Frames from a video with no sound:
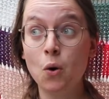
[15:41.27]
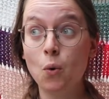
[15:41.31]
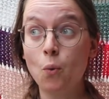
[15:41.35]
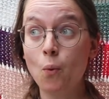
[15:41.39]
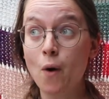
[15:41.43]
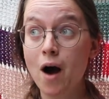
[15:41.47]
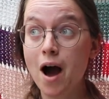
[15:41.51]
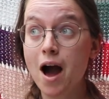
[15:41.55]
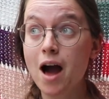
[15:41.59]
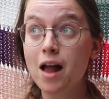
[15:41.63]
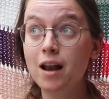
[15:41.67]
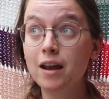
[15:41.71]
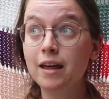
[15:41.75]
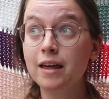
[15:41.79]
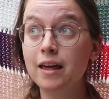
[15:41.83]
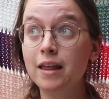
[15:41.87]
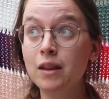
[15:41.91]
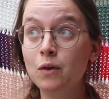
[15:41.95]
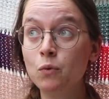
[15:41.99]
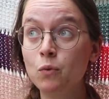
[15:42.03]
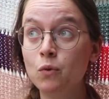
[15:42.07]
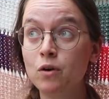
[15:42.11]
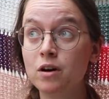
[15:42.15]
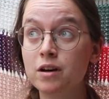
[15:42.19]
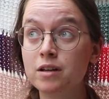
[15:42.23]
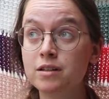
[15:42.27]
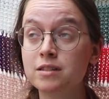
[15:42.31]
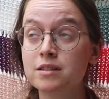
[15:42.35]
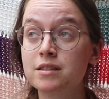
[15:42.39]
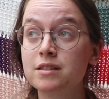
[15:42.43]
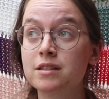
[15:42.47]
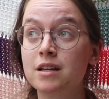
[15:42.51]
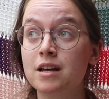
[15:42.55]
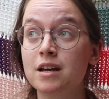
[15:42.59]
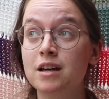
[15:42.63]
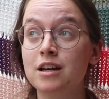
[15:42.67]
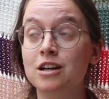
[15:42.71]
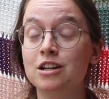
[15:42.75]
While it
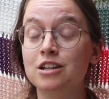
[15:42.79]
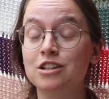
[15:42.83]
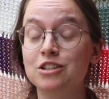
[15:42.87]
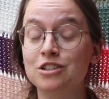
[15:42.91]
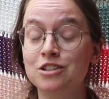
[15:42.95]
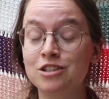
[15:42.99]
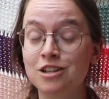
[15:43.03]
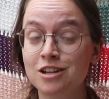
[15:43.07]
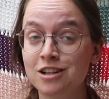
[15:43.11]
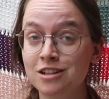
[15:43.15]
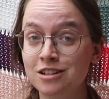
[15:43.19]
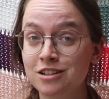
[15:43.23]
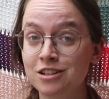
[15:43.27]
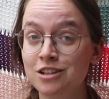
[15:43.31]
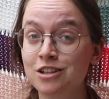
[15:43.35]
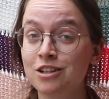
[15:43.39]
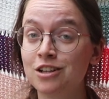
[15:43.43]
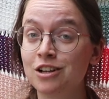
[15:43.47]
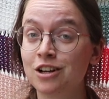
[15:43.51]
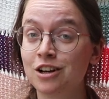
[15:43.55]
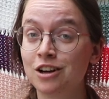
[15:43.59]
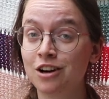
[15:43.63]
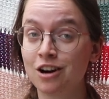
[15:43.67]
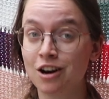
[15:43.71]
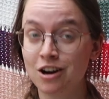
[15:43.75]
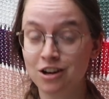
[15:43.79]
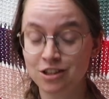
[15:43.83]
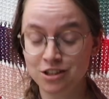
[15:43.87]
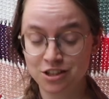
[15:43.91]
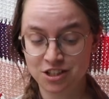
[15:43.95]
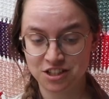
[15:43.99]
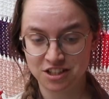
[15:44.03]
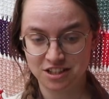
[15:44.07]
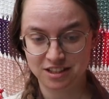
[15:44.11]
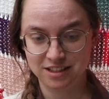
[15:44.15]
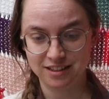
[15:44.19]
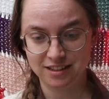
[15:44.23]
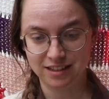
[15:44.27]
was not
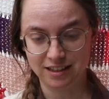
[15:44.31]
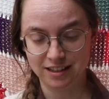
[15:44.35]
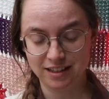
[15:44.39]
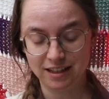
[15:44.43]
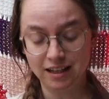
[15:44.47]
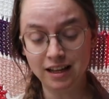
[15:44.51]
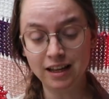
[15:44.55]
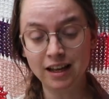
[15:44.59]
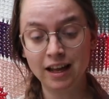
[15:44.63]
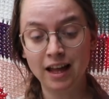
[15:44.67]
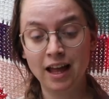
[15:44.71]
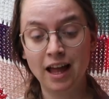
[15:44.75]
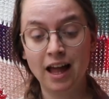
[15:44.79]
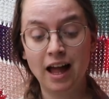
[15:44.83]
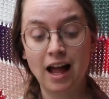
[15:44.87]
consciously,